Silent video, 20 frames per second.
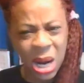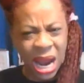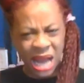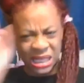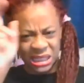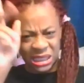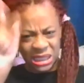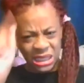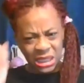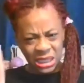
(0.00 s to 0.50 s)

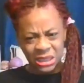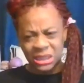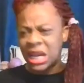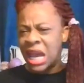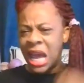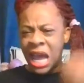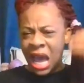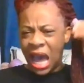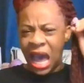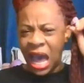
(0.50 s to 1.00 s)
I told you.
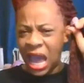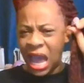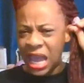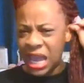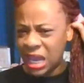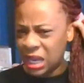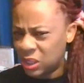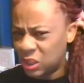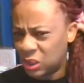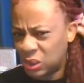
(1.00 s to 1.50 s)

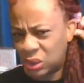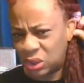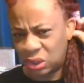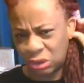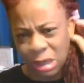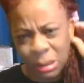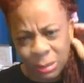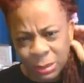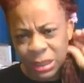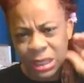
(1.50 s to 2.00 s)
I ain't no
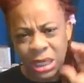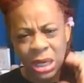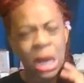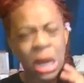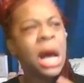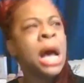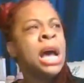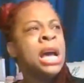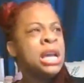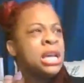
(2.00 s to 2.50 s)
stripper, girl.